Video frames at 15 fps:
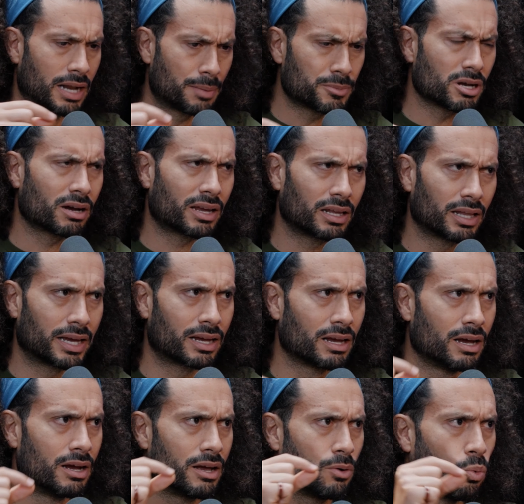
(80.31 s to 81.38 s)
I'm talking like
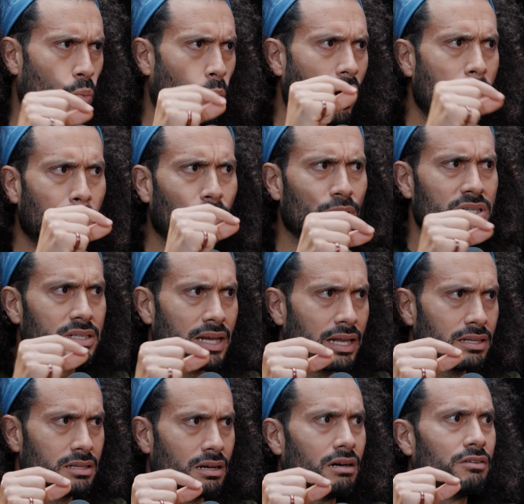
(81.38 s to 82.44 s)

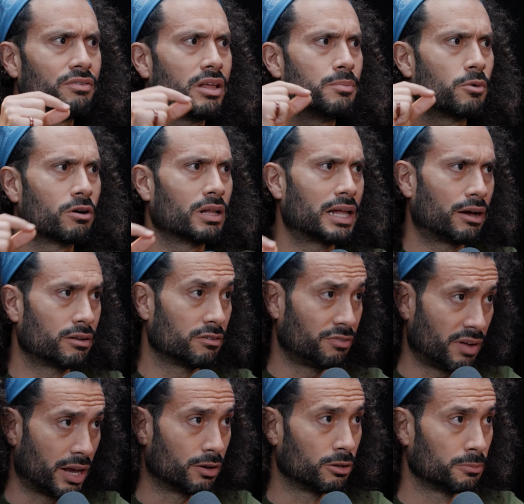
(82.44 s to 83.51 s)
1% of them are allowed to
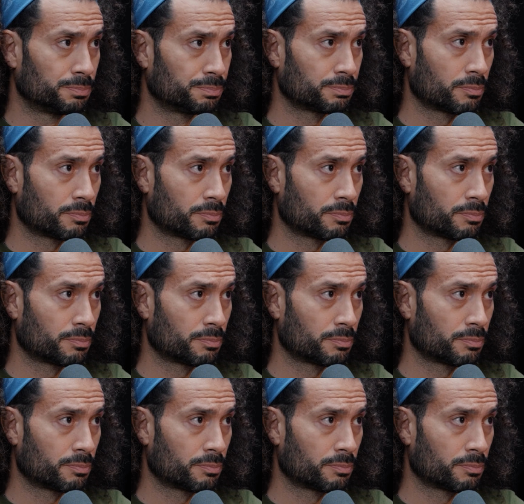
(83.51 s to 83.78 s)
fail.